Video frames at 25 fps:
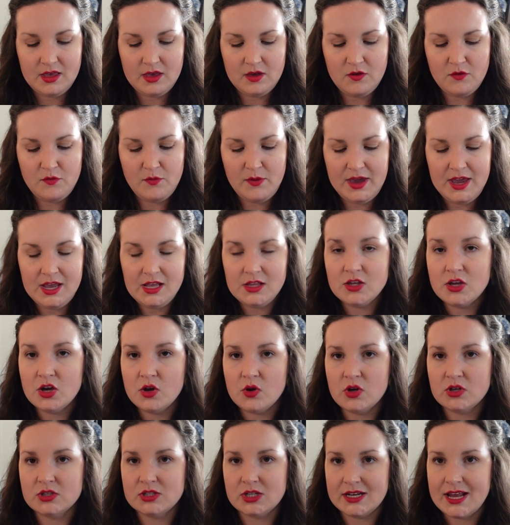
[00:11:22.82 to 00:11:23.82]
if my eighth
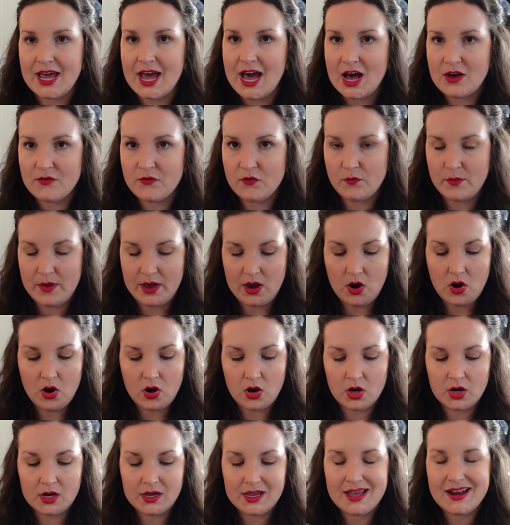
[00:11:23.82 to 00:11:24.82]
note goes on half of my
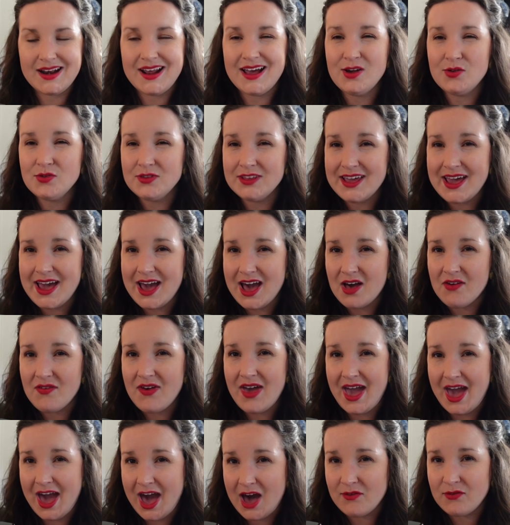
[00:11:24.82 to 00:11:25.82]
heart, can I only have
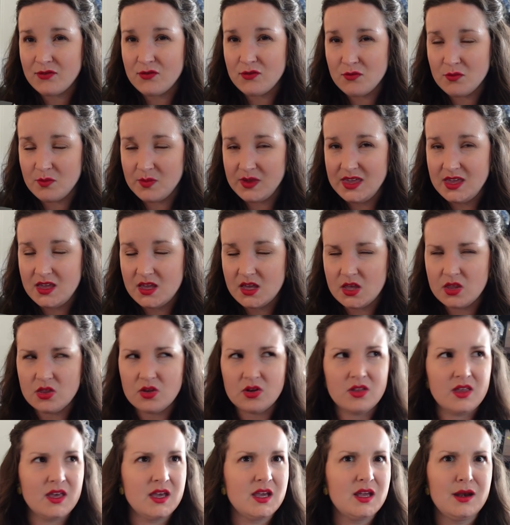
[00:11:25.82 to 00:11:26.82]
half of a beat? And
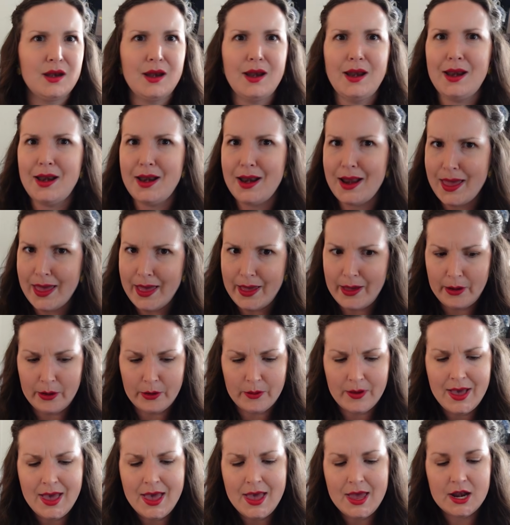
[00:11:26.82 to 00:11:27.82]
they're like,
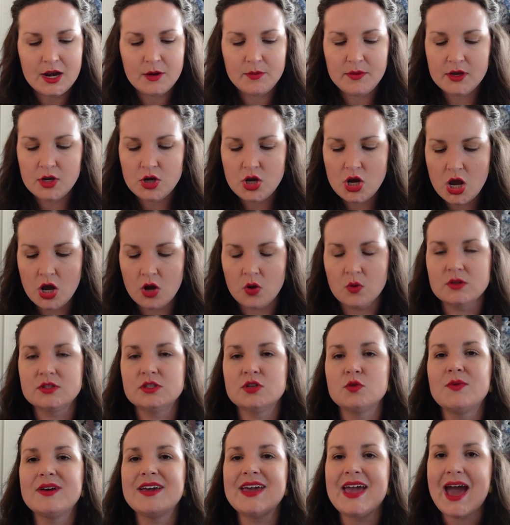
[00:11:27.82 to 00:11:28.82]
no. And I'm like, no.
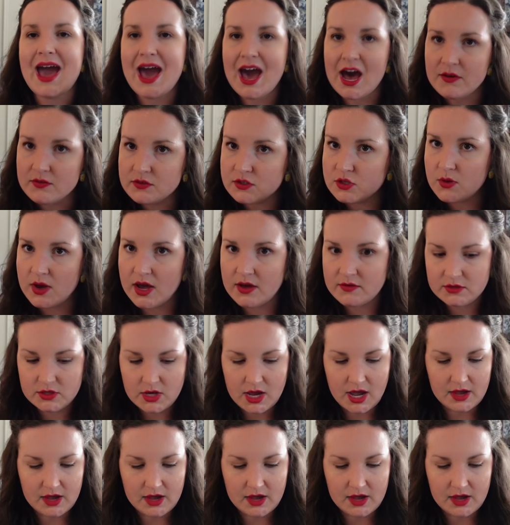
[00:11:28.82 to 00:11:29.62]
So we have to have